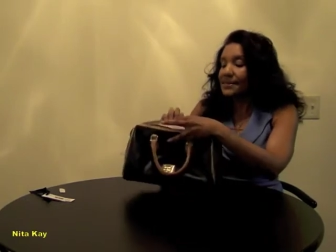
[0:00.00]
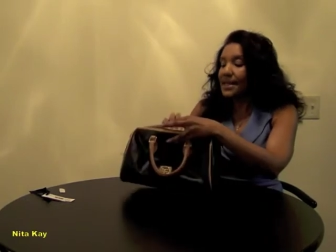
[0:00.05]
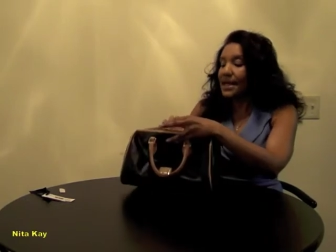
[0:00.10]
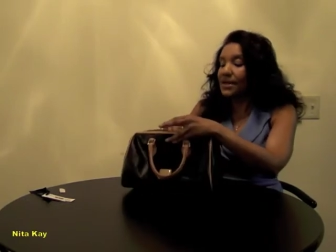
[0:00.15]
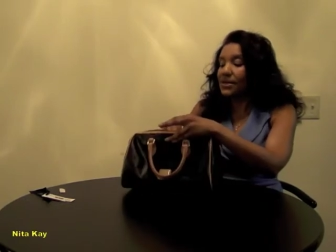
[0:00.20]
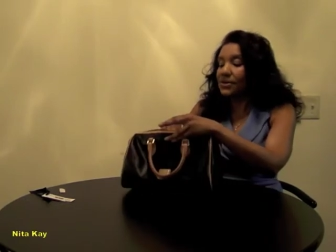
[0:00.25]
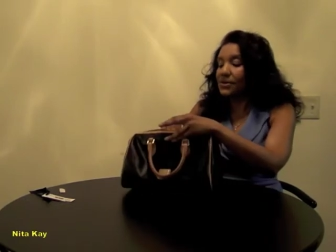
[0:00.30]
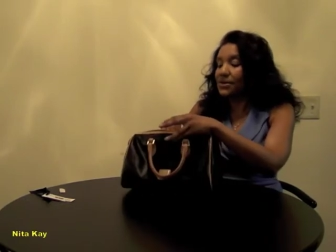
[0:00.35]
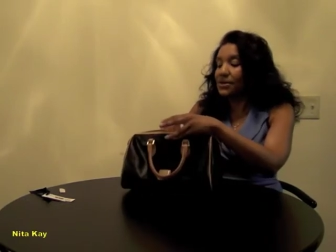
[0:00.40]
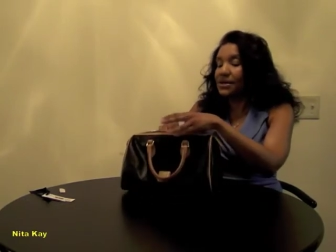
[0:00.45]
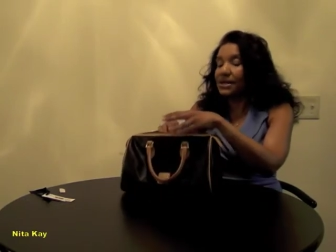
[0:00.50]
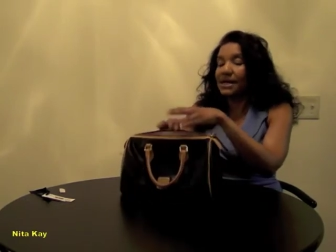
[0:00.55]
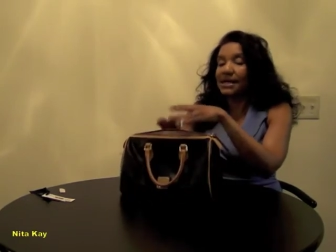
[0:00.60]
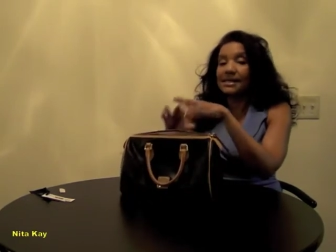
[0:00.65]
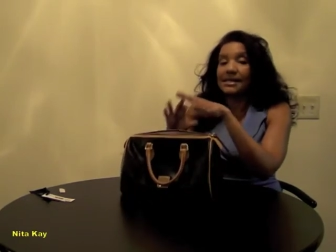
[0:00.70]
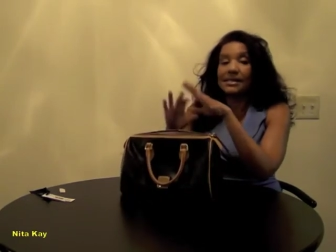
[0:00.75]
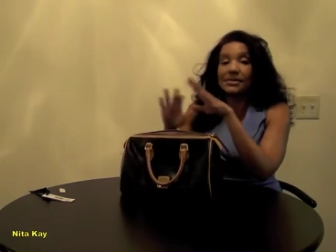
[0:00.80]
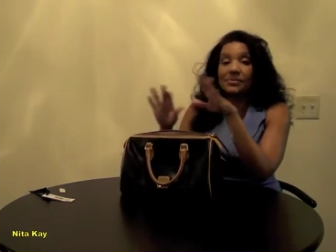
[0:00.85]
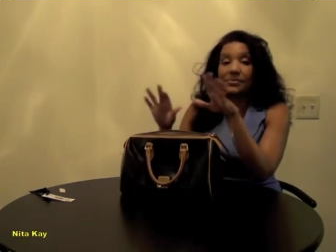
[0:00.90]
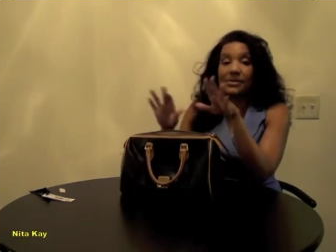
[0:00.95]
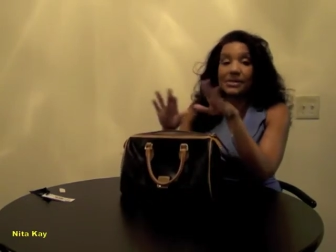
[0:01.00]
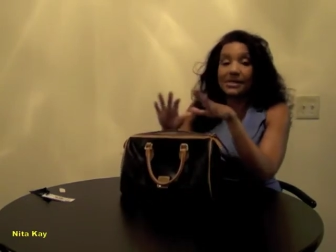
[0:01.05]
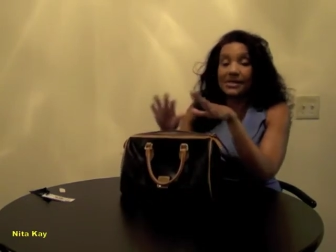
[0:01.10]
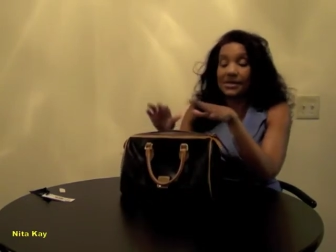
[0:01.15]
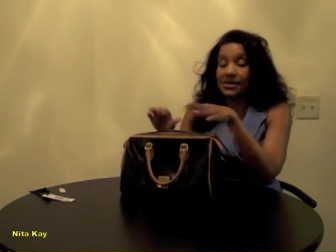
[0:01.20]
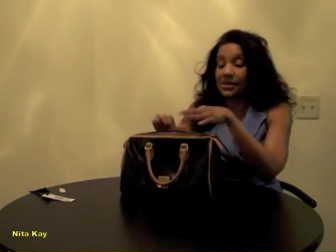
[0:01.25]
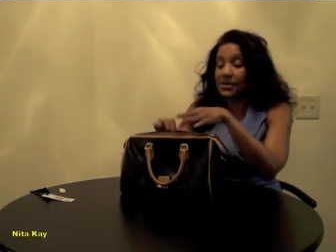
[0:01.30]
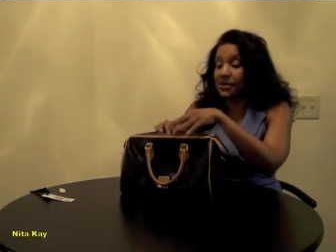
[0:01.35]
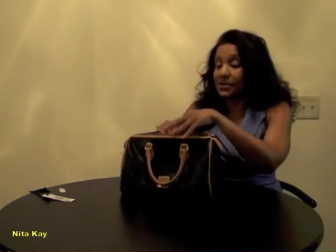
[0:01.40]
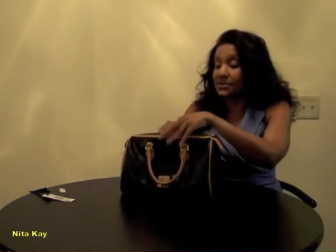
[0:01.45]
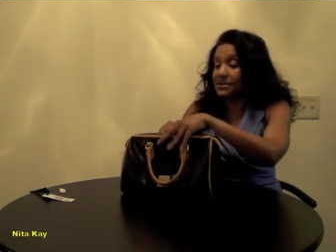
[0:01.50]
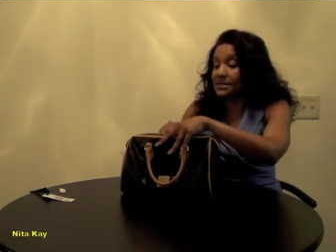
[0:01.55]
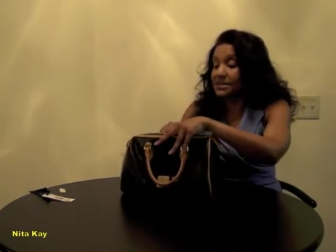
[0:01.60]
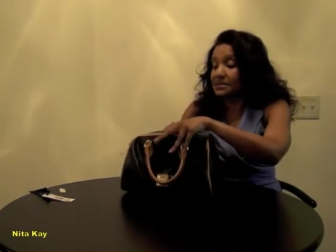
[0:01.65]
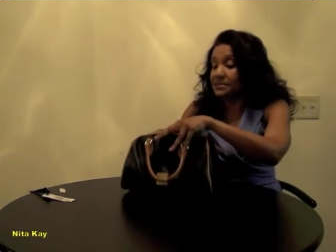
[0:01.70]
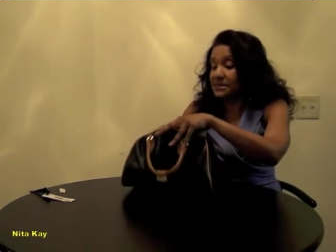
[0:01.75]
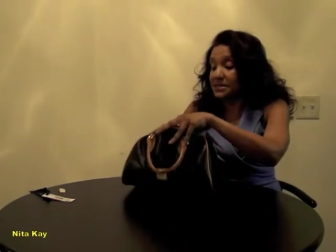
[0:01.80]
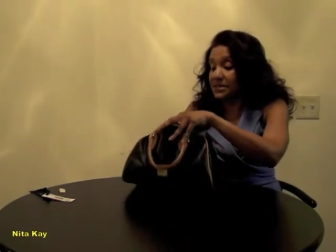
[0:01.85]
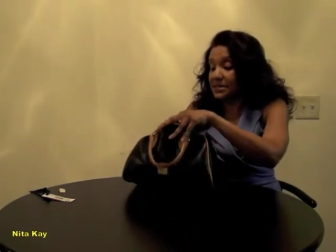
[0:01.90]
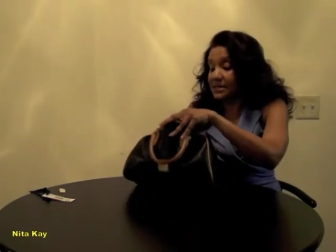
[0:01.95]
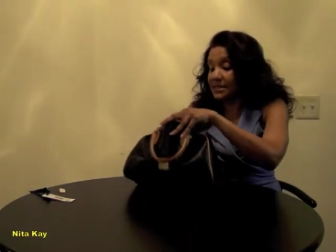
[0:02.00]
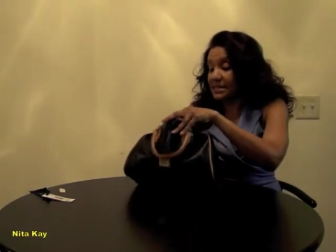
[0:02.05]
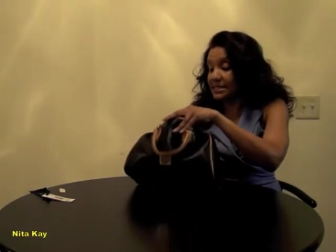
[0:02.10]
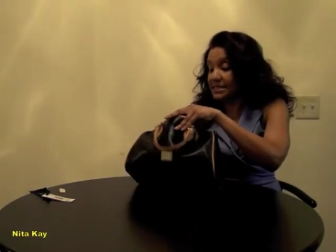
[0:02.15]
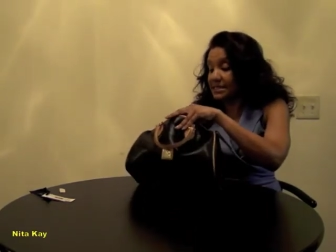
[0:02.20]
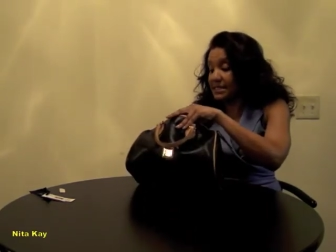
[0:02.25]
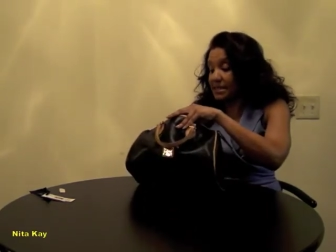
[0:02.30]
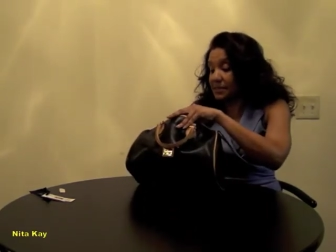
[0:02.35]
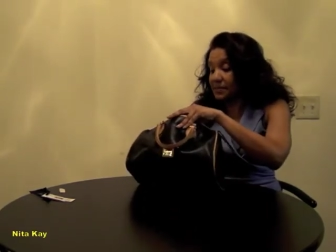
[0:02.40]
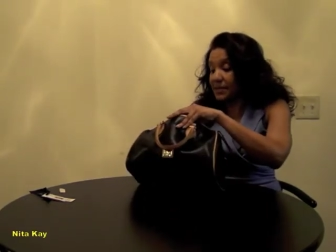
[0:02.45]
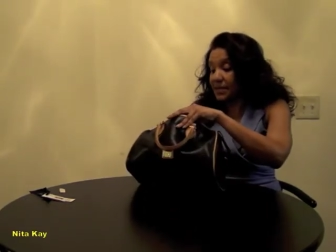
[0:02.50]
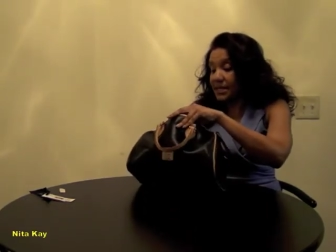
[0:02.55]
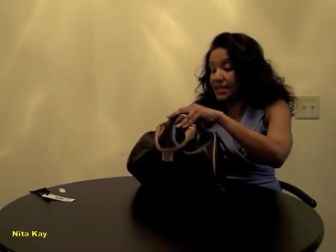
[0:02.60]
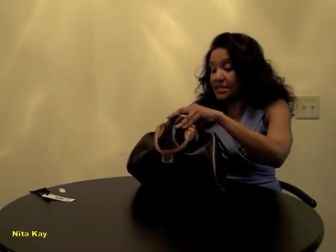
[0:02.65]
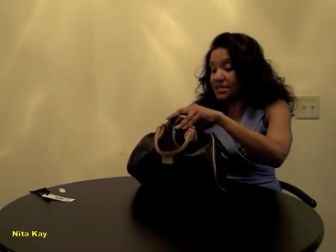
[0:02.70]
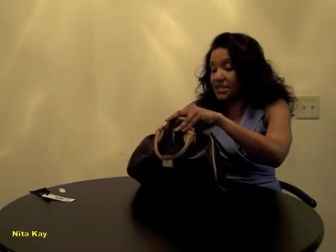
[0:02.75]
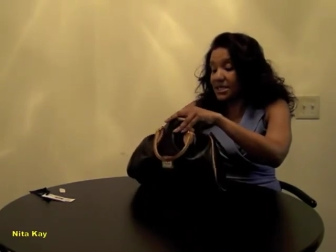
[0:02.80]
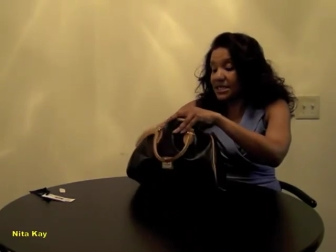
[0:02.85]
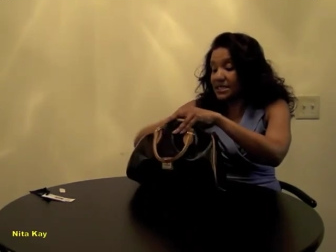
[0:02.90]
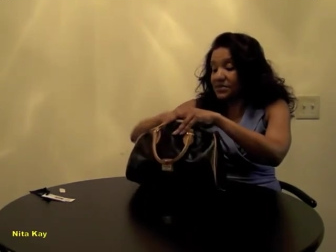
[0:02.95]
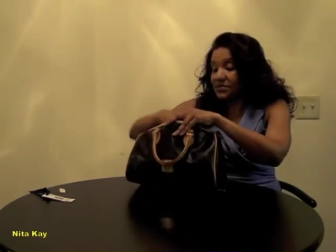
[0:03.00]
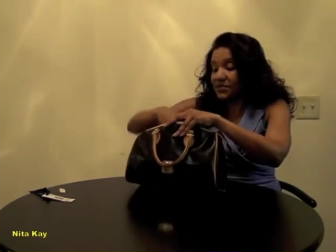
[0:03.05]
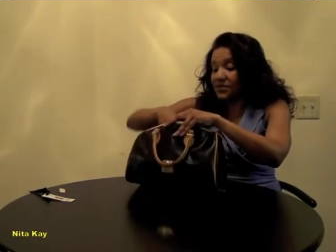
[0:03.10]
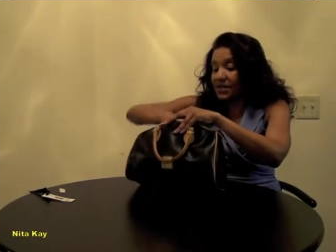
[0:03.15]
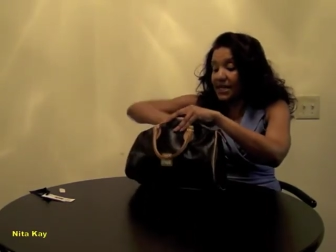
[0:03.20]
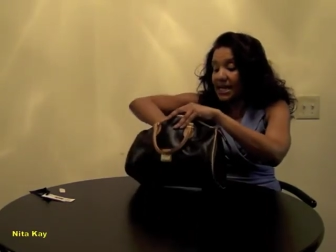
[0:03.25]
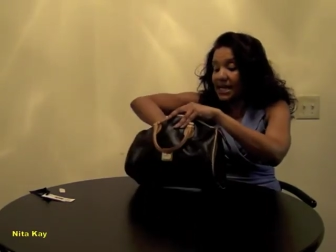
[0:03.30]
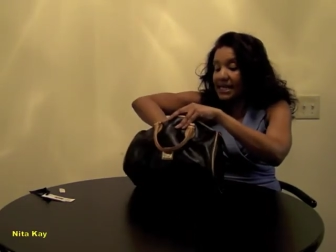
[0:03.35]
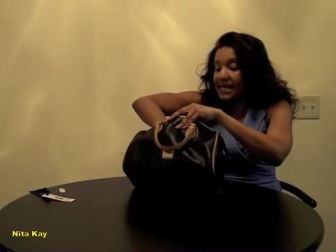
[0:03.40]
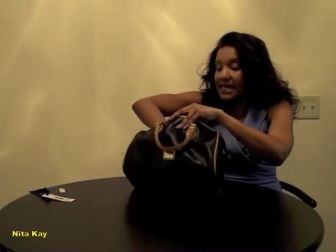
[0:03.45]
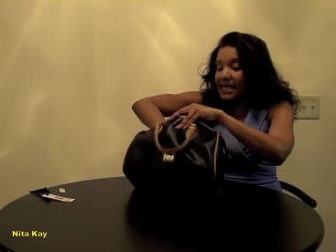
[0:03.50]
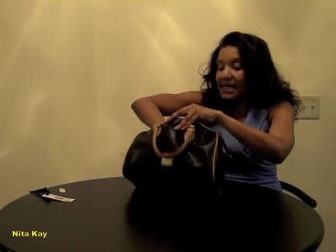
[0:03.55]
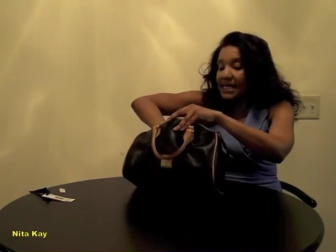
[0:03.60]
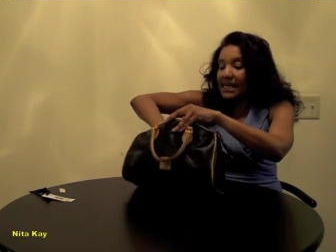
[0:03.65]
I know you're not getting really good close-ups on this. I apologize for that.